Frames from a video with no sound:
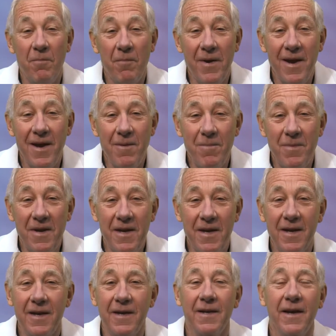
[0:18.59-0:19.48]

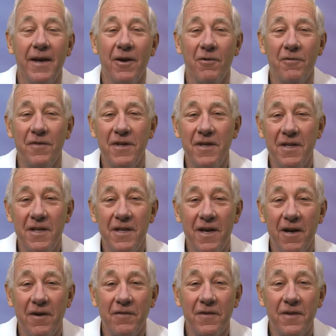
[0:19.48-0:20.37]
maybe
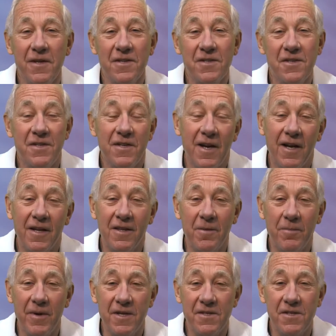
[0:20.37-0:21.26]
LVEF is
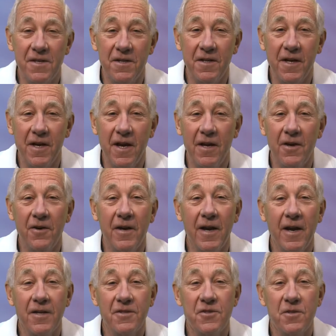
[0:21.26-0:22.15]
not the best indicator
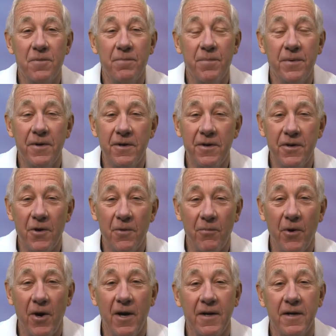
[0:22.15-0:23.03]
and superior
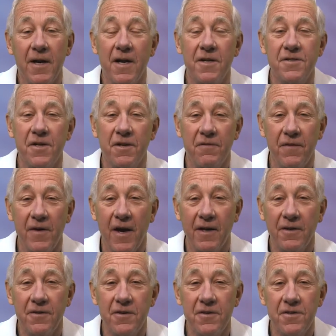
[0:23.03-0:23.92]
prognostic
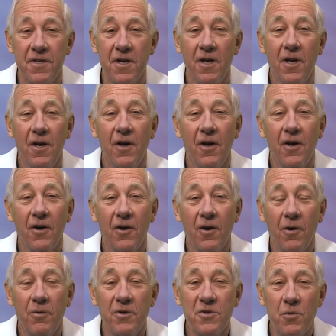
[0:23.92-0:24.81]
factors
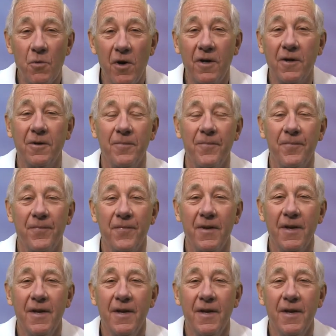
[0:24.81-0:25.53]
are always welcome.